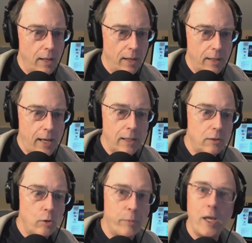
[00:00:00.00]

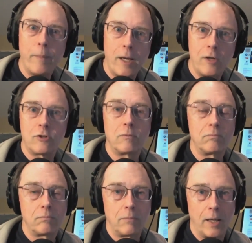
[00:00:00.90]
KD2BMH, uh,
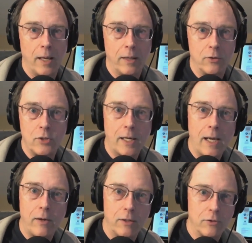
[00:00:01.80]
and
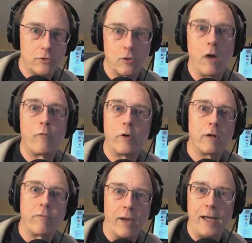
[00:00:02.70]
check out his
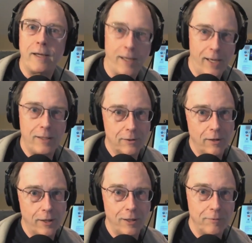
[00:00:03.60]
software defined handy
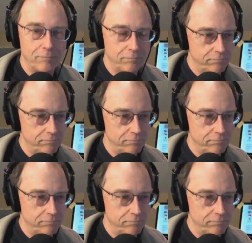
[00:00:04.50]
talkie.